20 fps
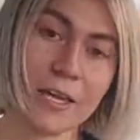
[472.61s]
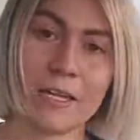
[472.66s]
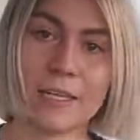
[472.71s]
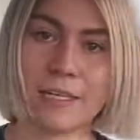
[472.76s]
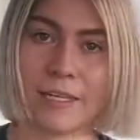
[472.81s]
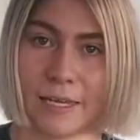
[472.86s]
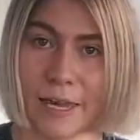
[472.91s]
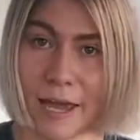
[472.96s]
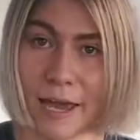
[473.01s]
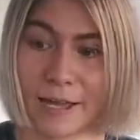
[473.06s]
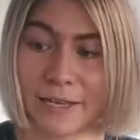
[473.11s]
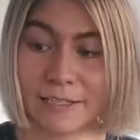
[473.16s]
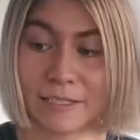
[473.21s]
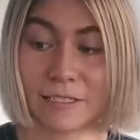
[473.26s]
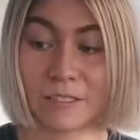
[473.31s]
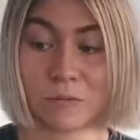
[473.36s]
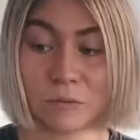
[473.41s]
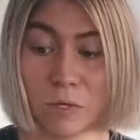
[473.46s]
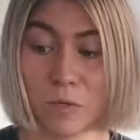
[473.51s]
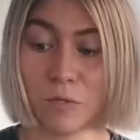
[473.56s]

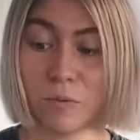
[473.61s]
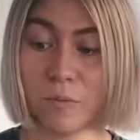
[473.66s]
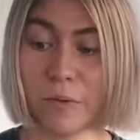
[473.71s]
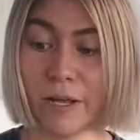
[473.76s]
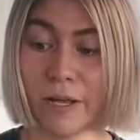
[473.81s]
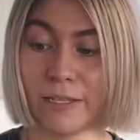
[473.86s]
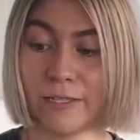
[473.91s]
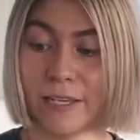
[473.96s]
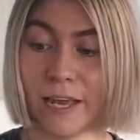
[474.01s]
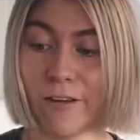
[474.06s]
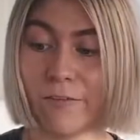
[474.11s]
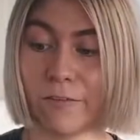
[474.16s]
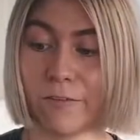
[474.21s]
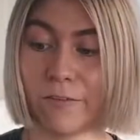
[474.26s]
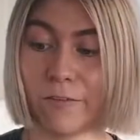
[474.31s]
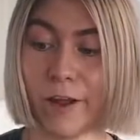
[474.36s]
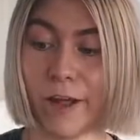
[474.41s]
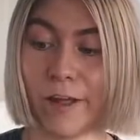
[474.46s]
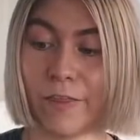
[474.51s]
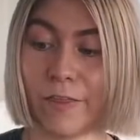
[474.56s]
Yes, most plants have a
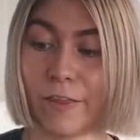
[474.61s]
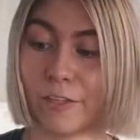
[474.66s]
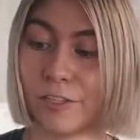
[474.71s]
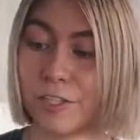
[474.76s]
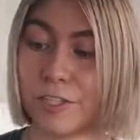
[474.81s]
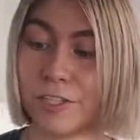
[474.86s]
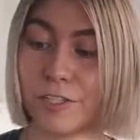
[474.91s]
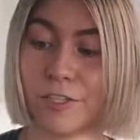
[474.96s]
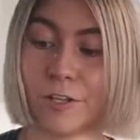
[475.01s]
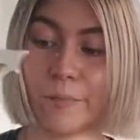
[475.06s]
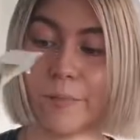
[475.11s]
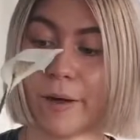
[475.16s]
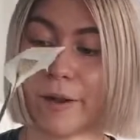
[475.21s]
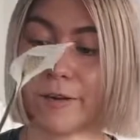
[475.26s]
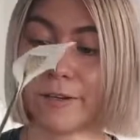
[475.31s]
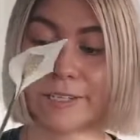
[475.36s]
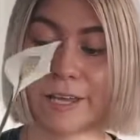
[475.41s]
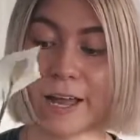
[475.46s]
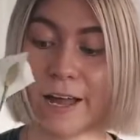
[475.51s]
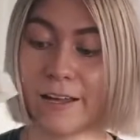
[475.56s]
front, it's just their
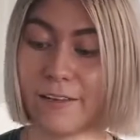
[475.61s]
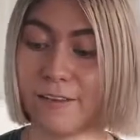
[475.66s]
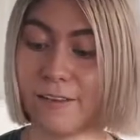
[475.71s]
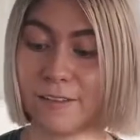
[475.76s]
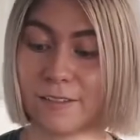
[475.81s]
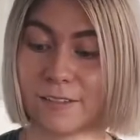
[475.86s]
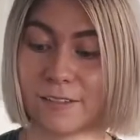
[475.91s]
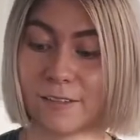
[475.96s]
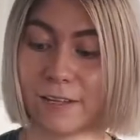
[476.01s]
better sides.